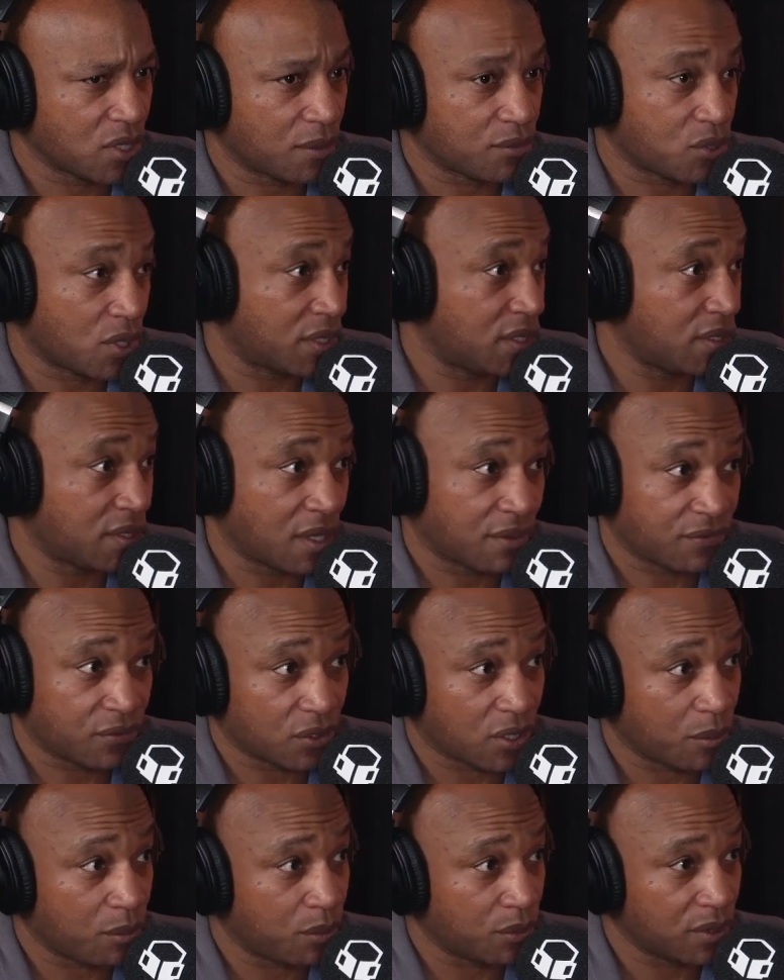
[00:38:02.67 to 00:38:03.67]
So I did that for a
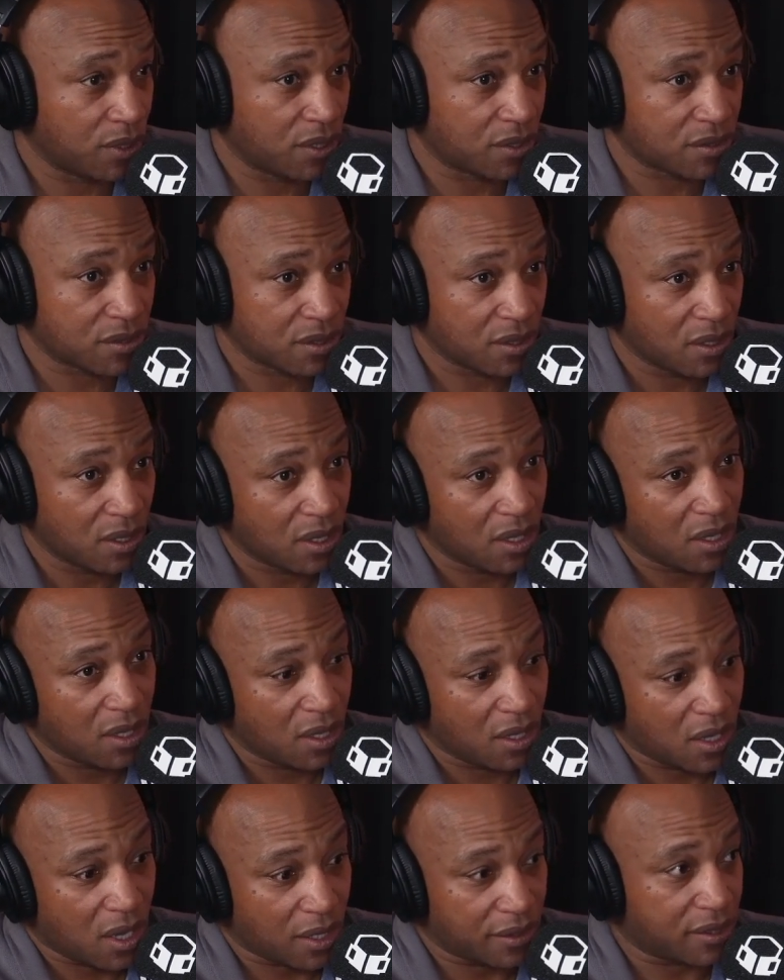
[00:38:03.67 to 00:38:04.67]
couple of years
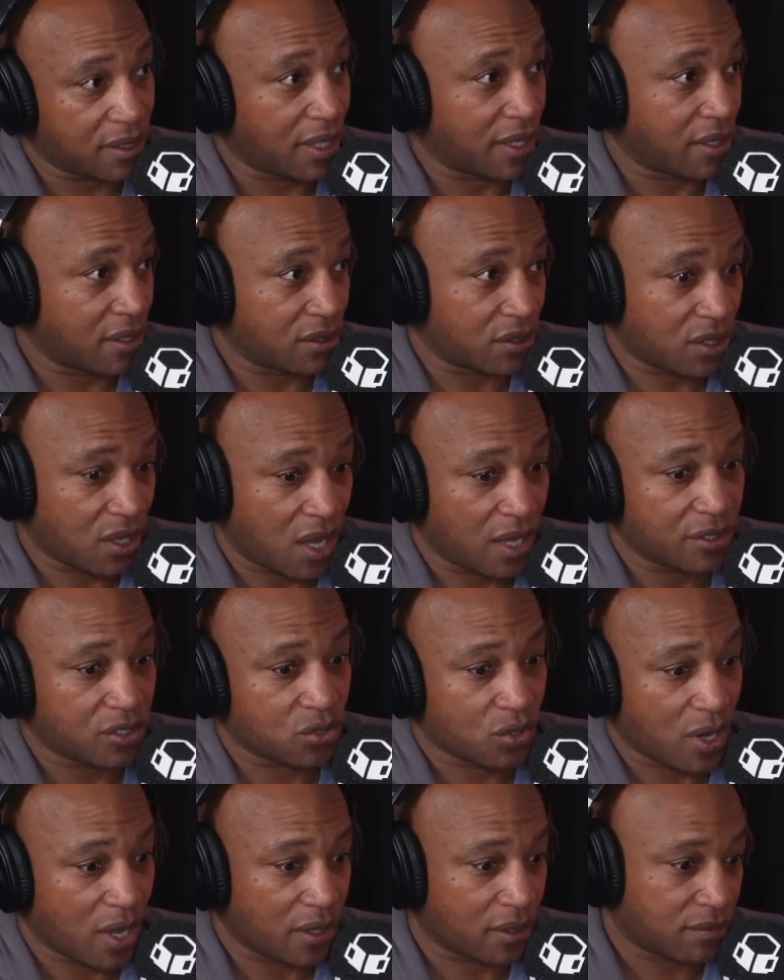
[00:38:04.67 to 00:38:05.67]
until I got a
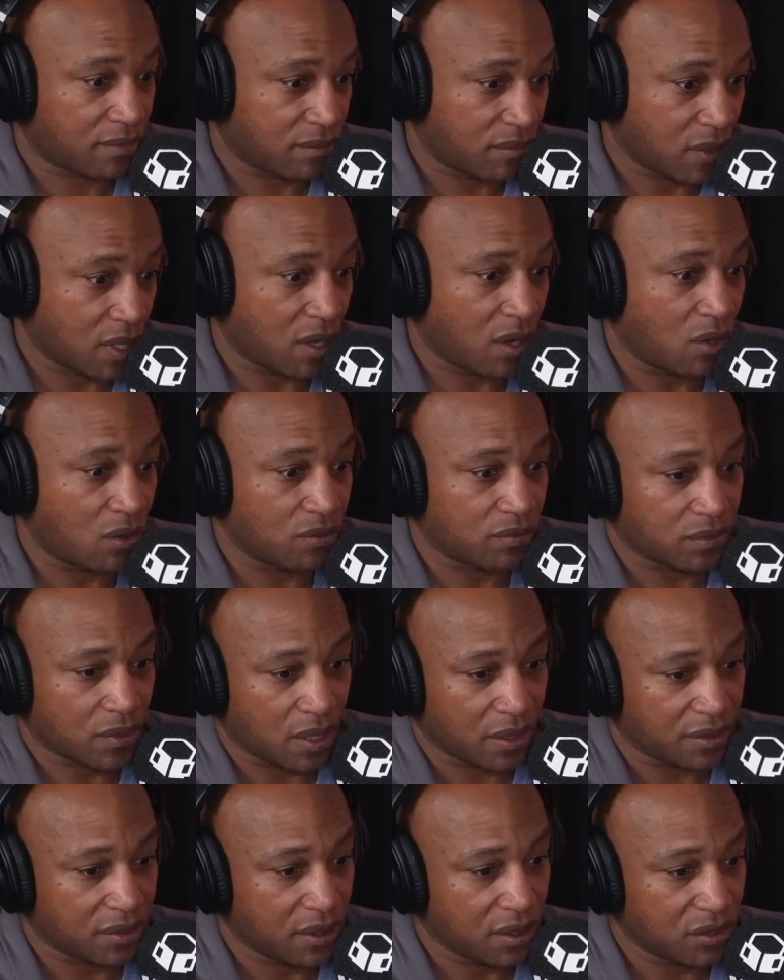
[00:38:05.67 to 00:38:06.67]
contract,
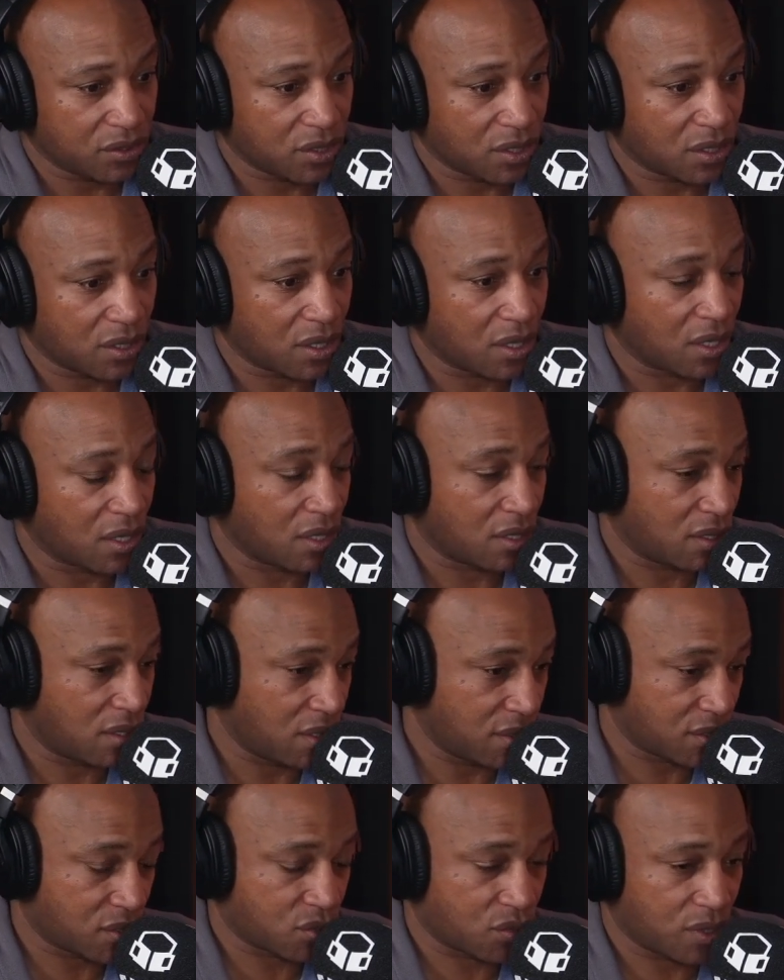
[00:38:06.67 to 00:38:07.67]
teaching
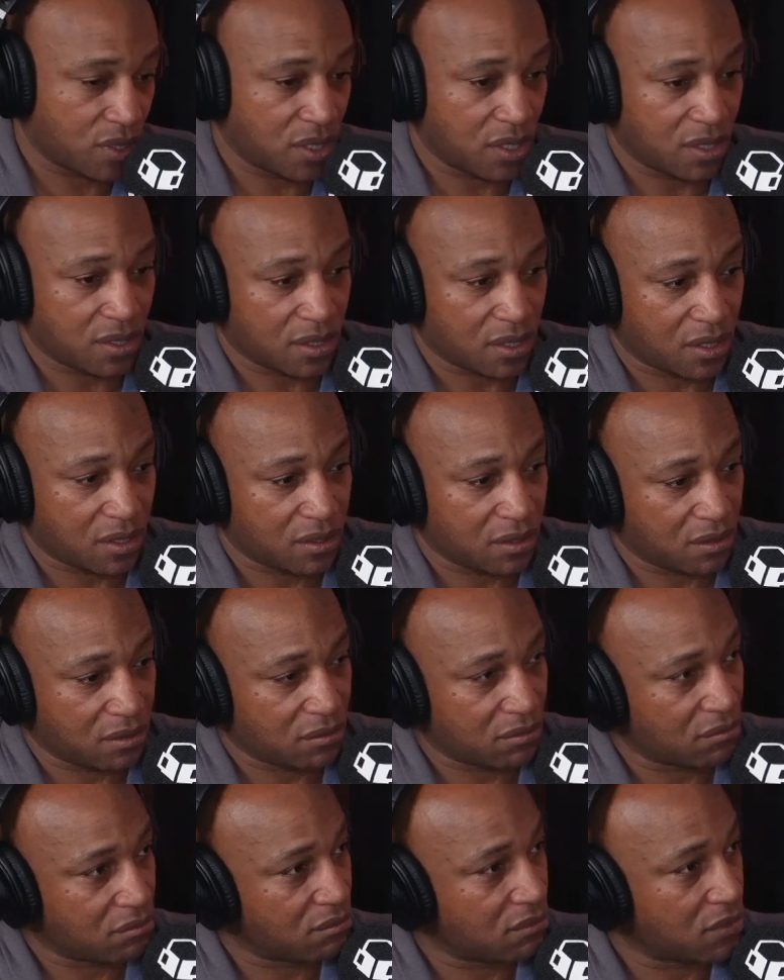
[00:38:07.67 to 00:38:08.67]
history, and then
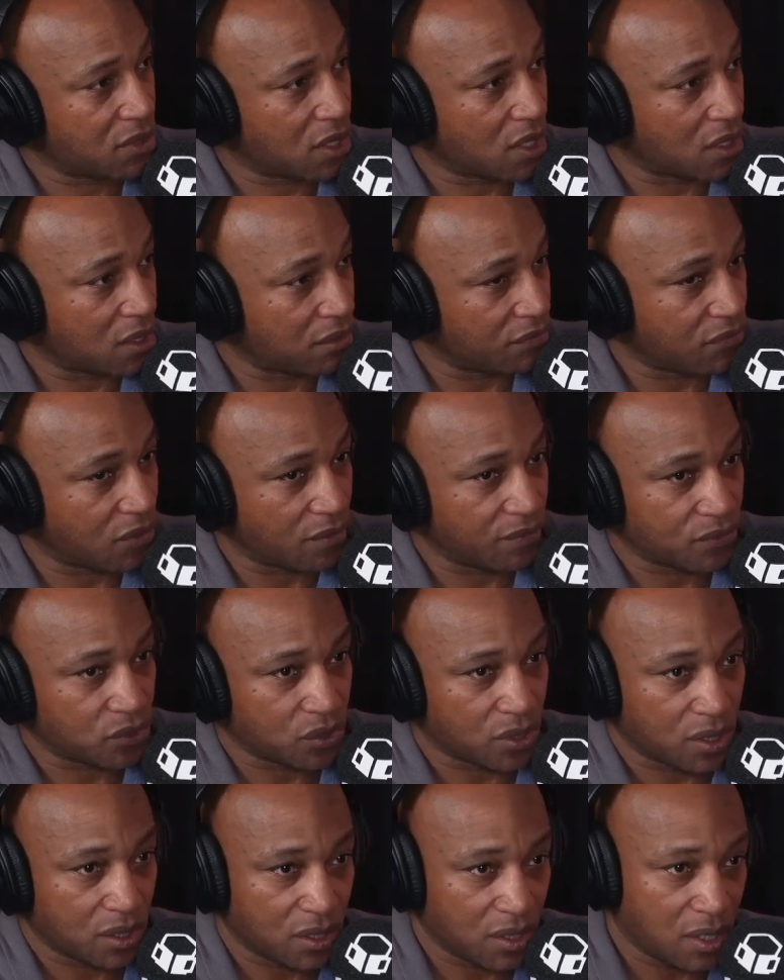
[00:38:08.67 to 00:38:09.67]
got involved into
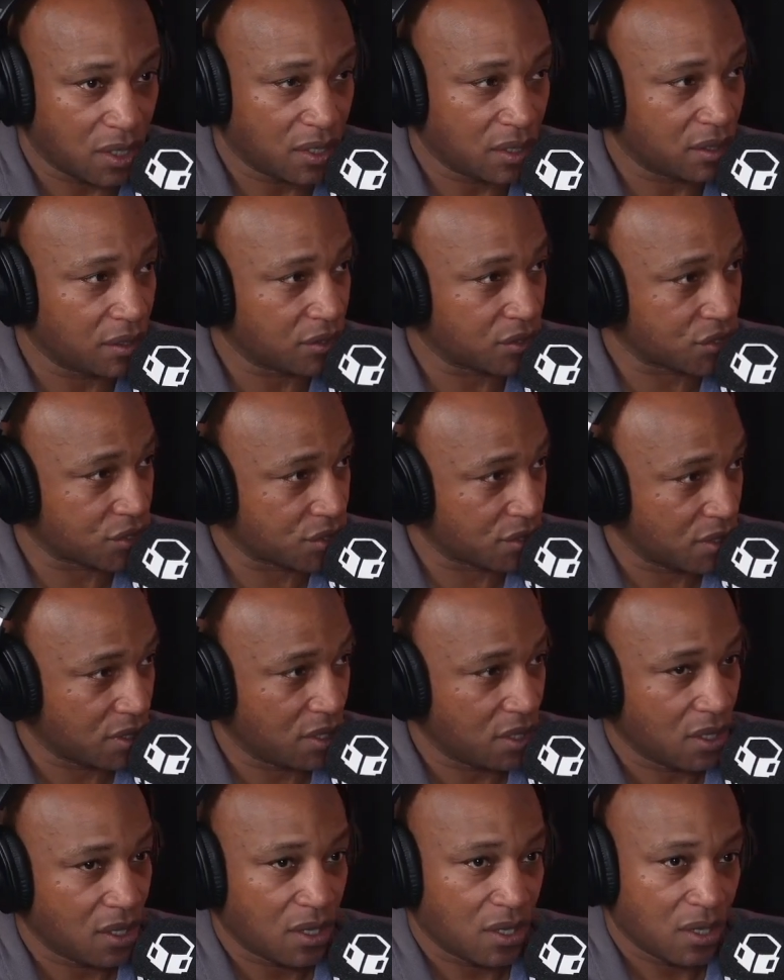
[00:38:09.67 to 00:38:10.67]
English.
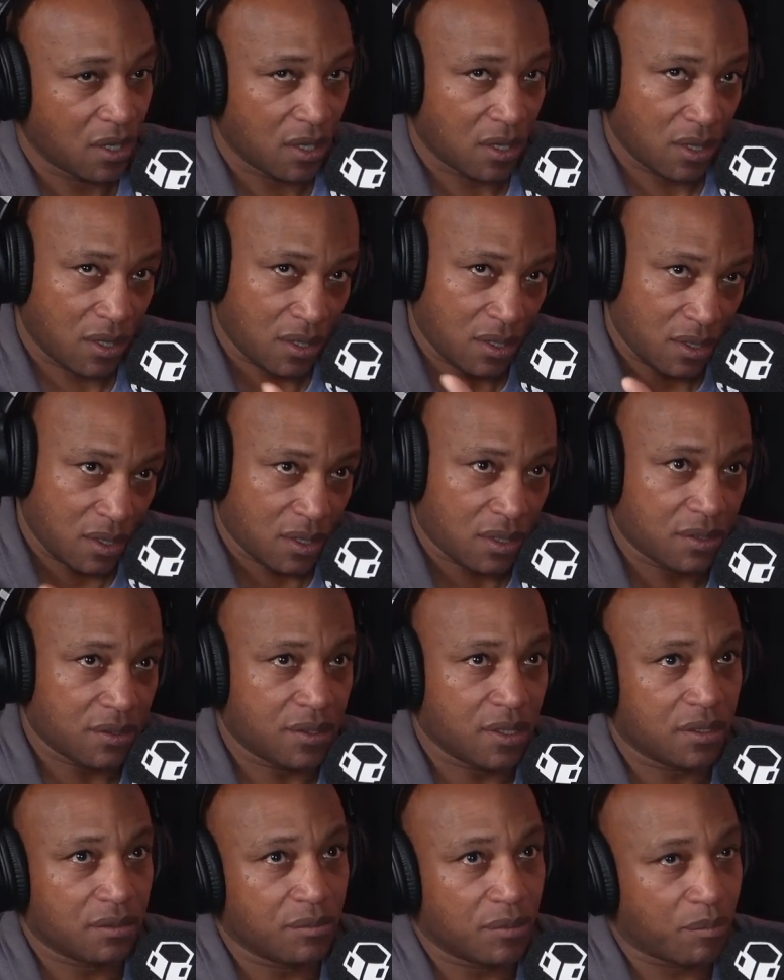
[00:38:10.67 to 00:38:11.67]
Did
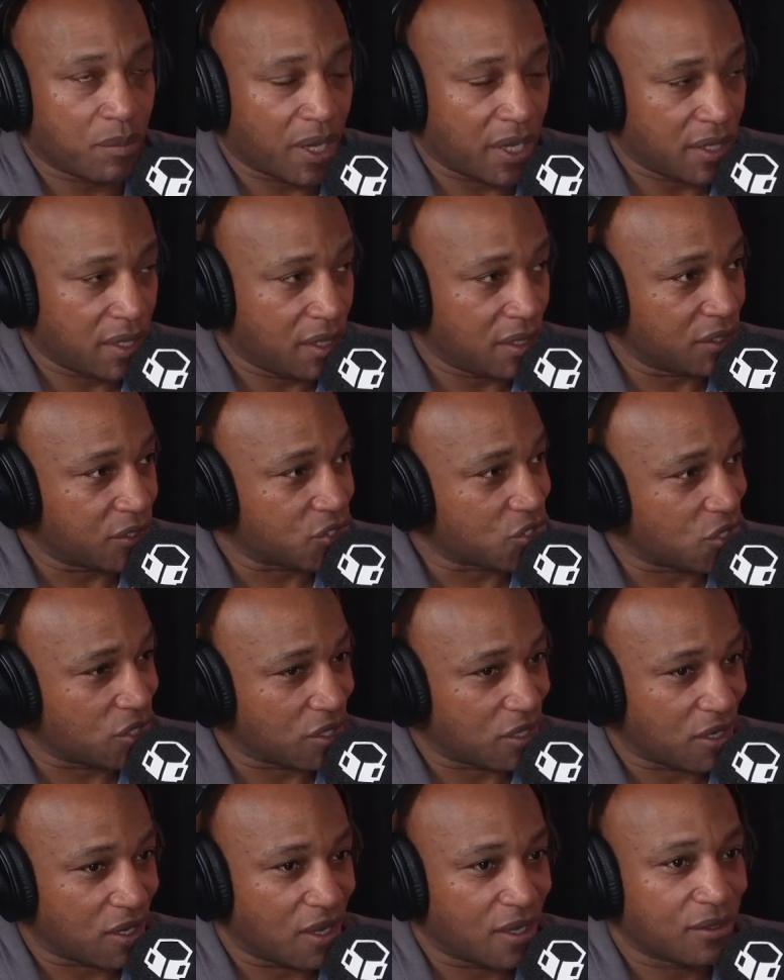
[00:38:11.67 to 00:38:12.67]
my English
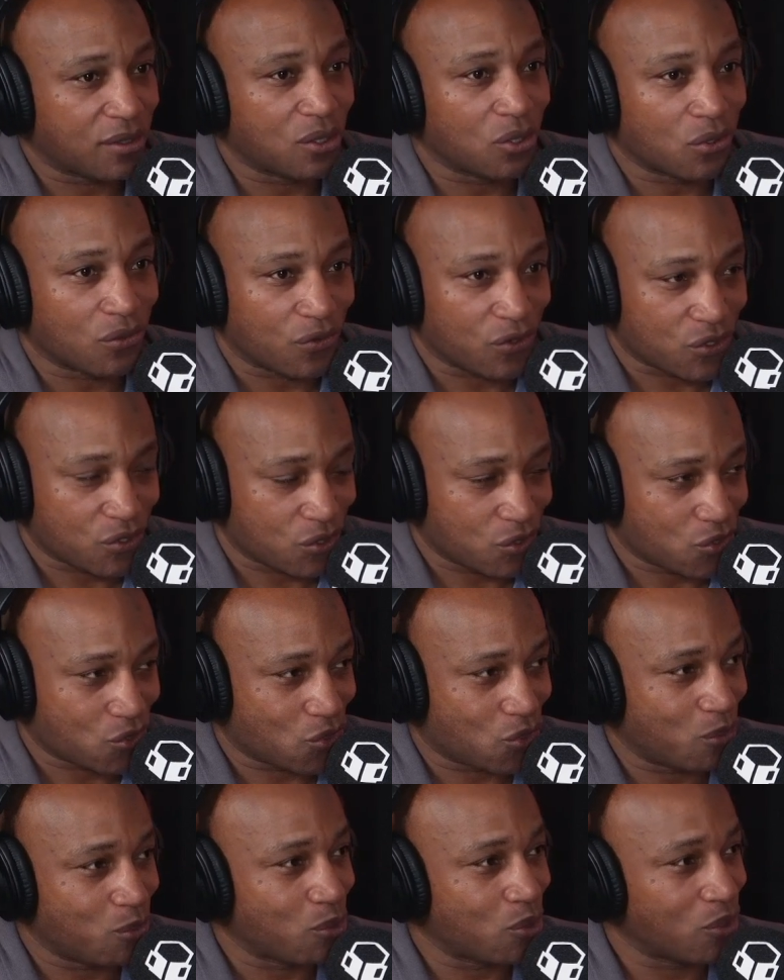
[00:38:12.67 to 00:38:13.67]
here at the University of
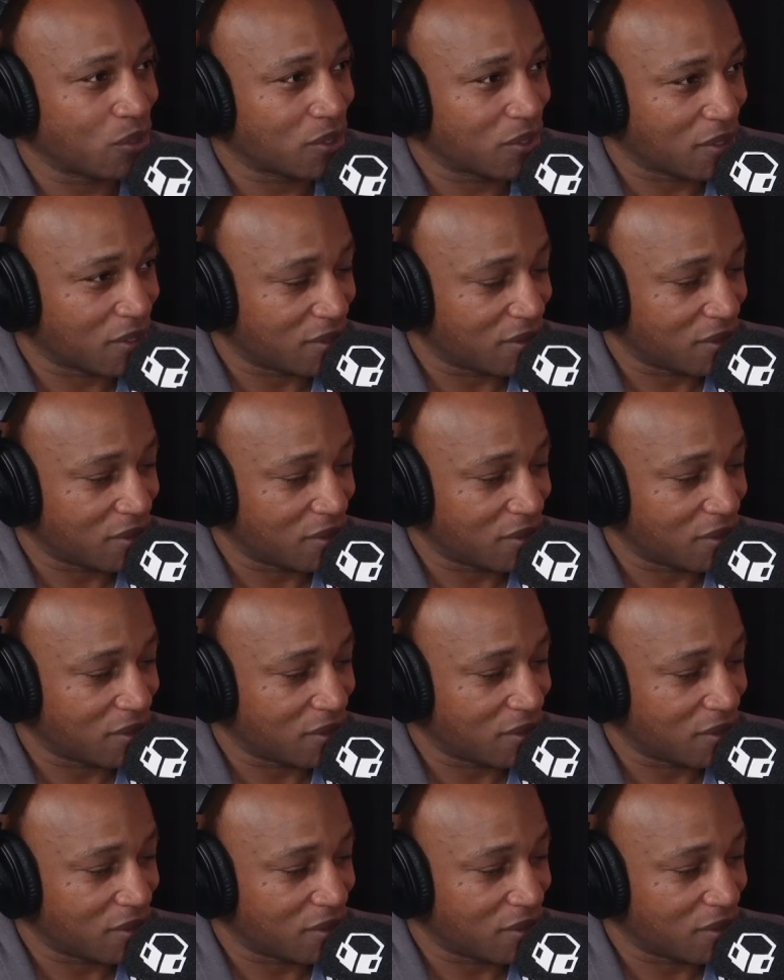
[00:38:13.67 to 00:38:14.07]
Sherbrooke, and